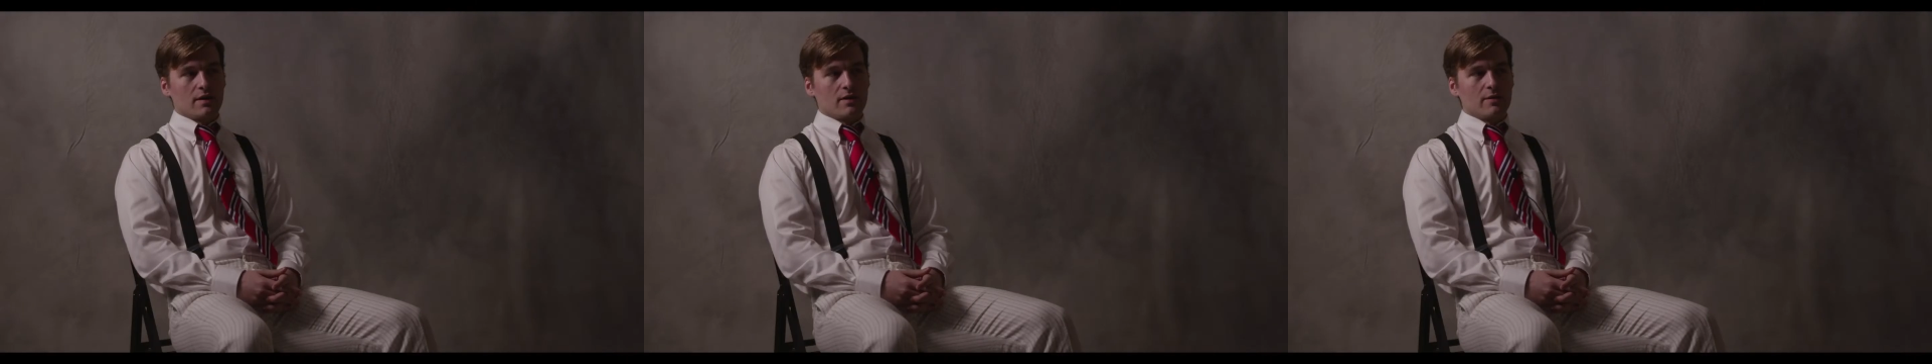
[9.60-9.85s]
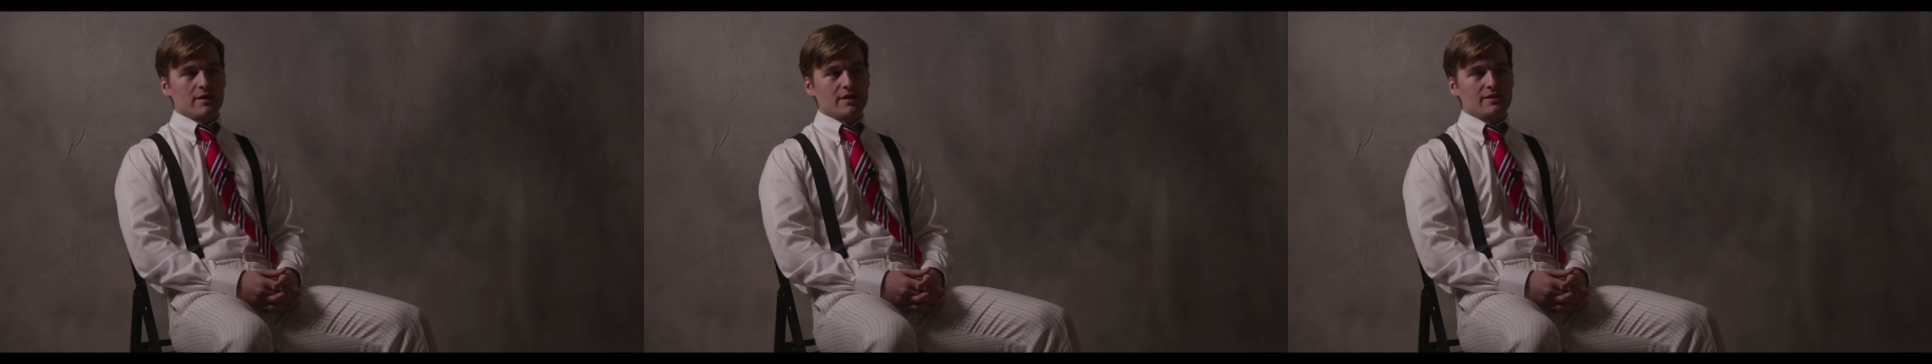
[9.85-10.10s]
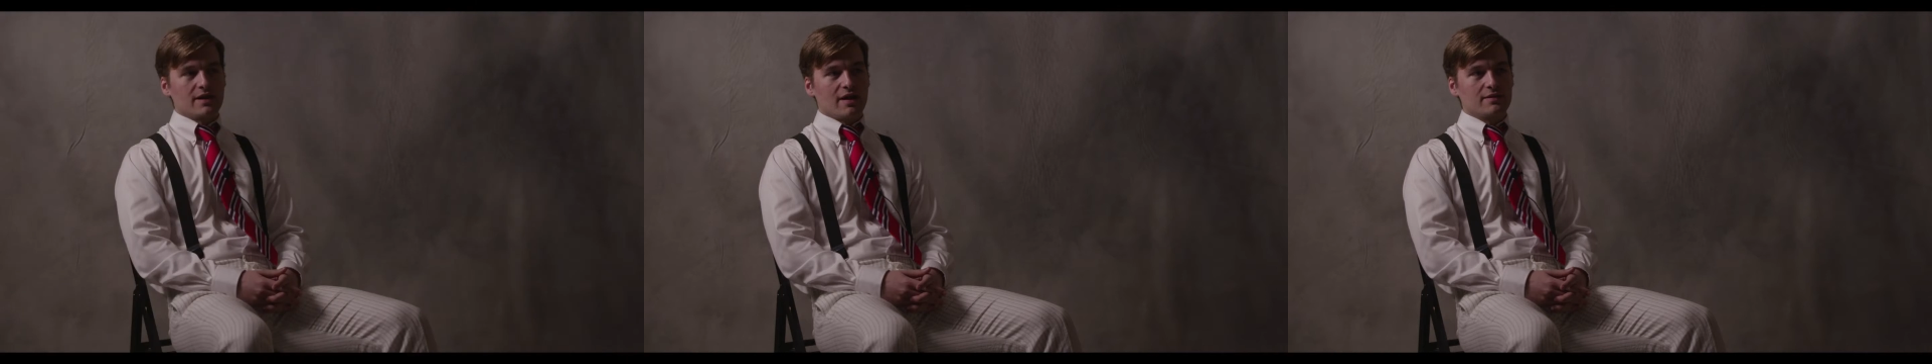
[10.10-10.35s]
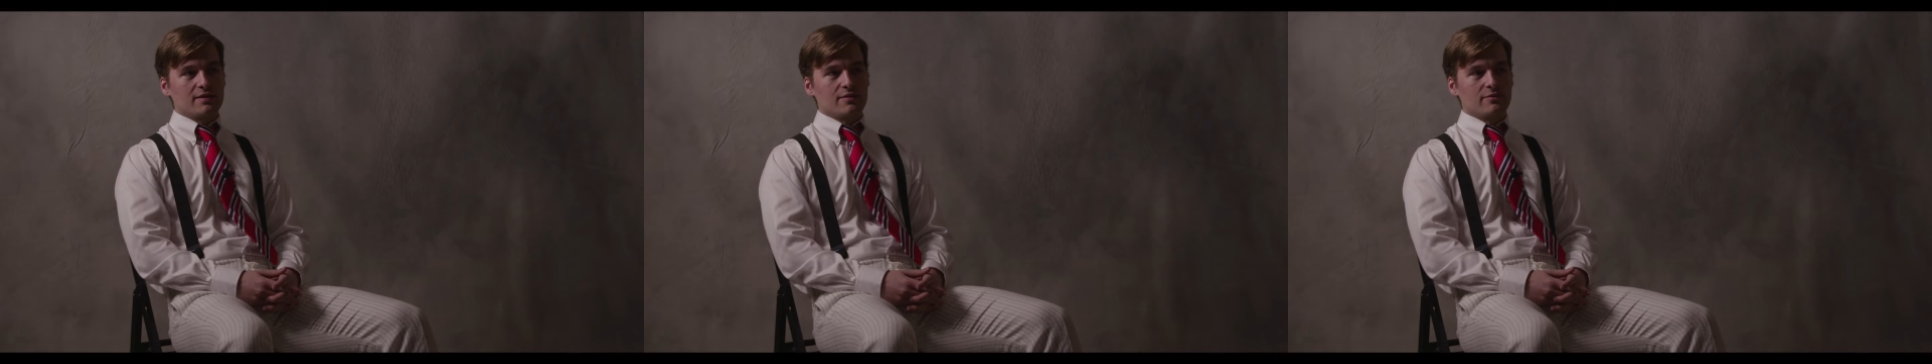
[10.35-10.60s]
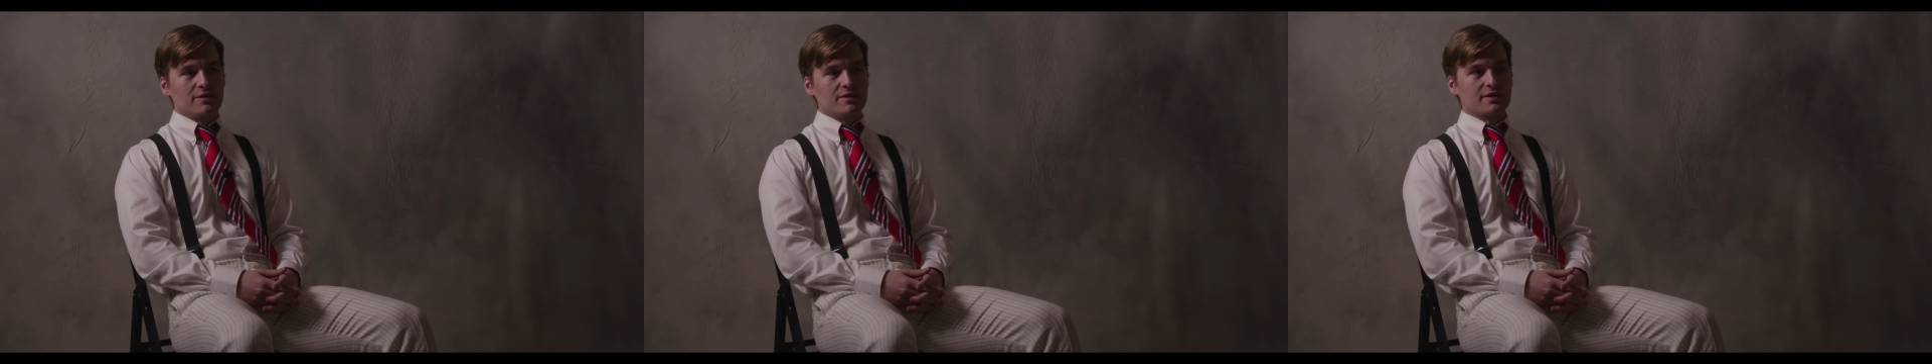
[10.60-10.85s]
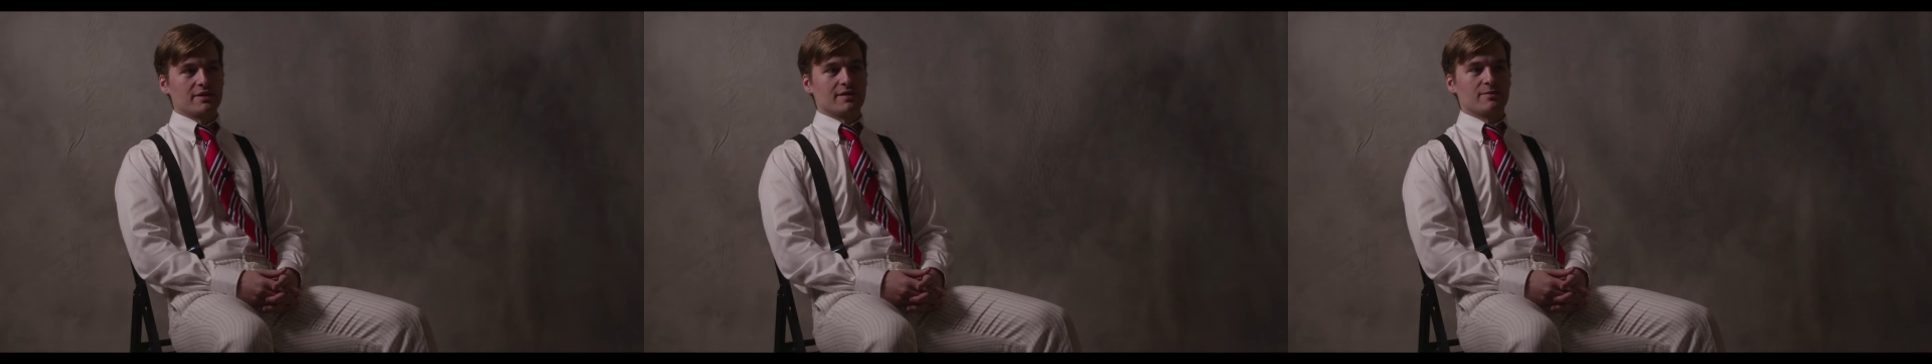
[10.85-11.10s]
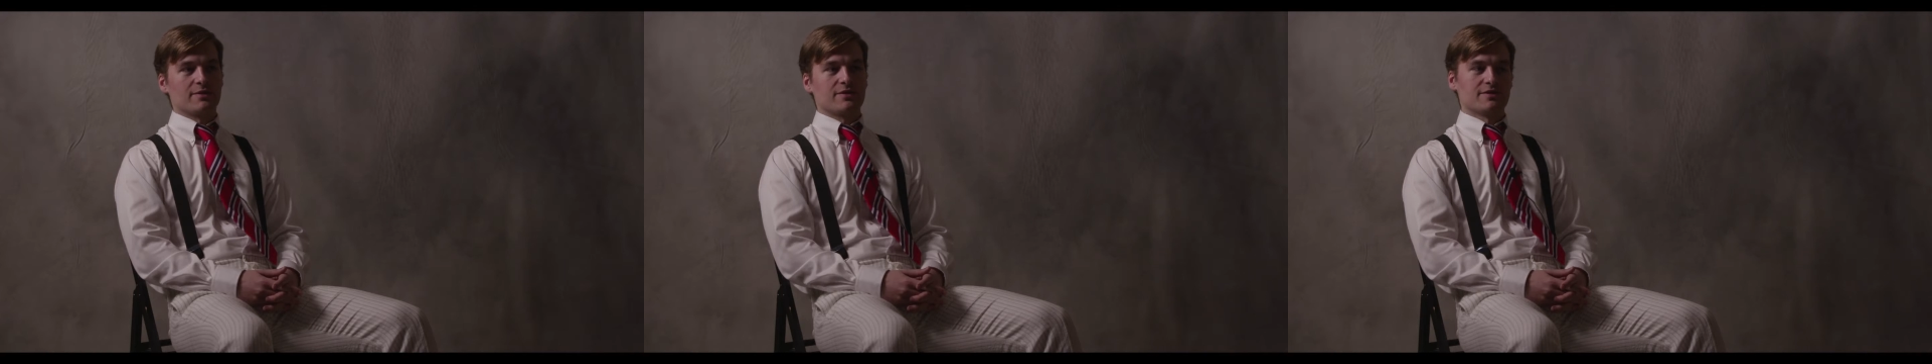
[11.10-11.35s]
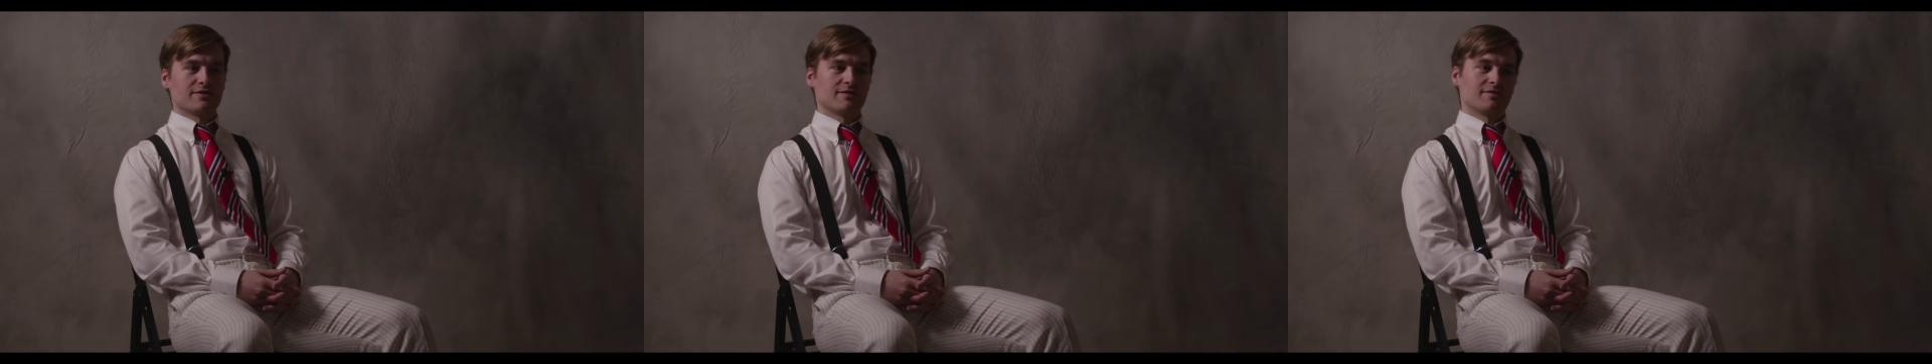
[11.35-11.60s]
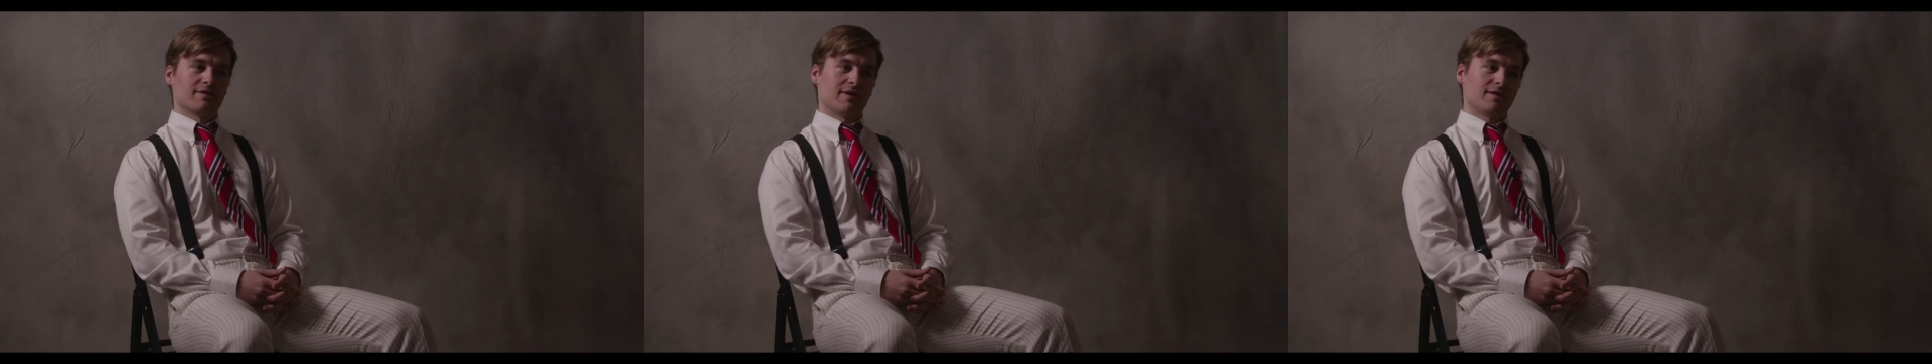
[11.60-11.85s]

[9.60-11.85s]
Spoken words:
I went into acting originally because